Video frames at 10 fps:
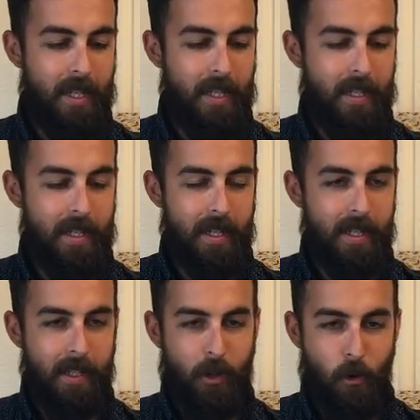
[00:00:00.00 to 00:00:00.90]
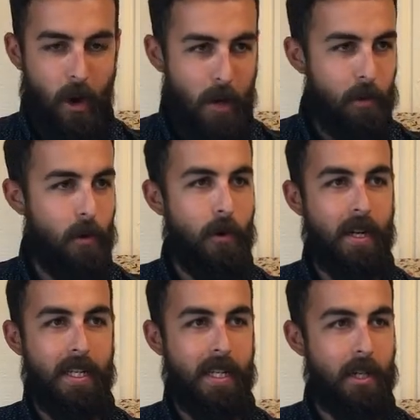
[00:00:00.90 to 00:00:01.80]
it's this incredible
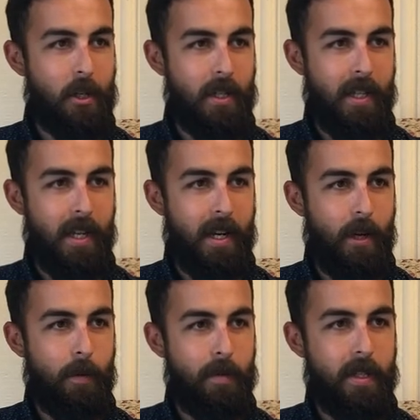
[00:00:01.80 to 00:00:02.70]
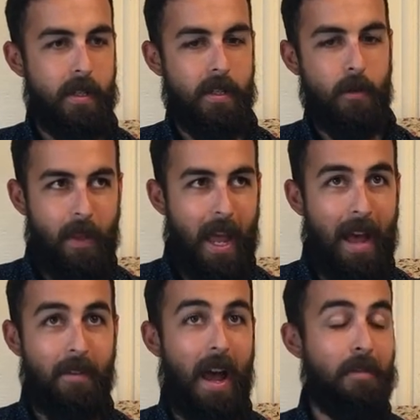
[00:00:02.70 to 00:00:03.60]
organization that helps
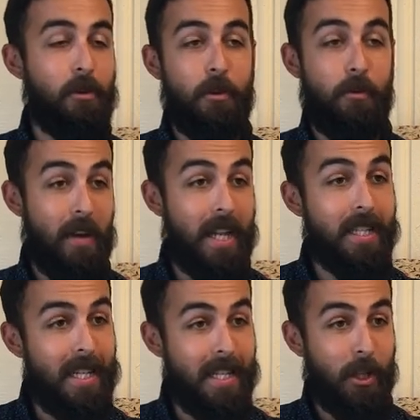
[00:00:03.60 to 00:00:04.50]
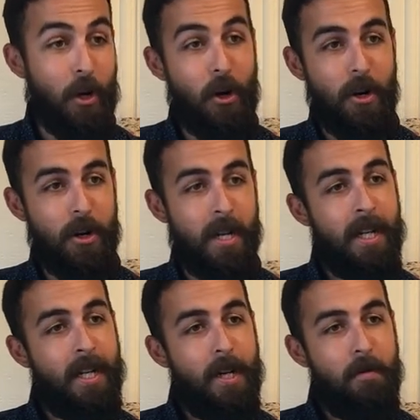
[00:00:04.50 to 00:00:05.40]
after the violence has occurred,
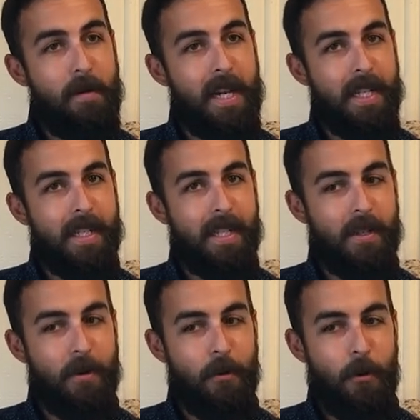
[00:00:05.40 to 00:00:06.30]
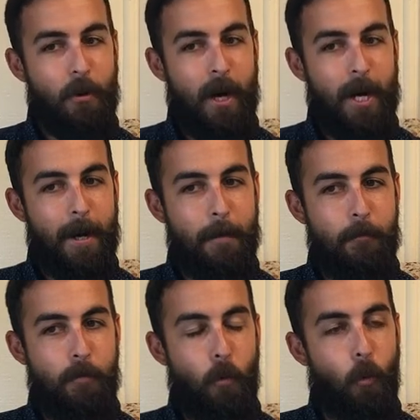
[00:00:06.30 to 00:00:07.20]
but
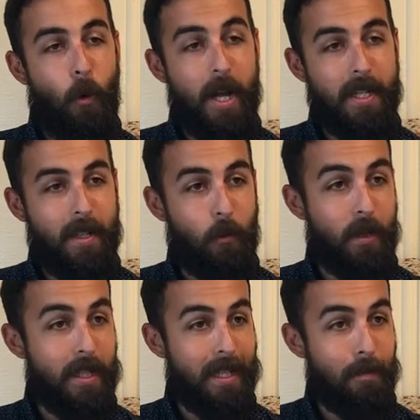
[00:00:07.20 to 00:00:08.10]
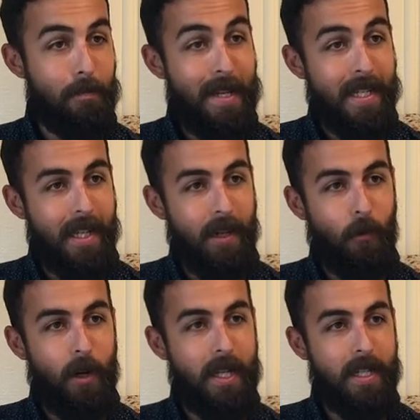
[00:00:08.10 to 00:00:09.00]
what was missing
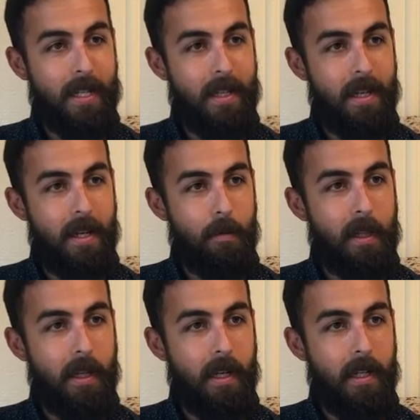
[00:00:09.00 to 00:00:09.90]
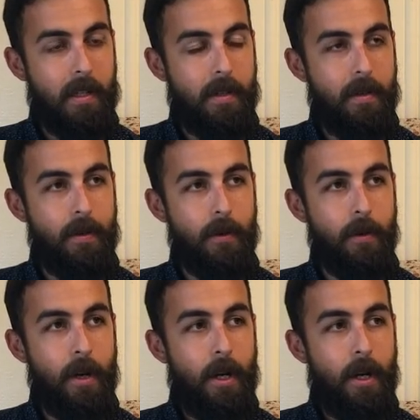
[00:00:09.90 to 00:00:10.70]
was the ability to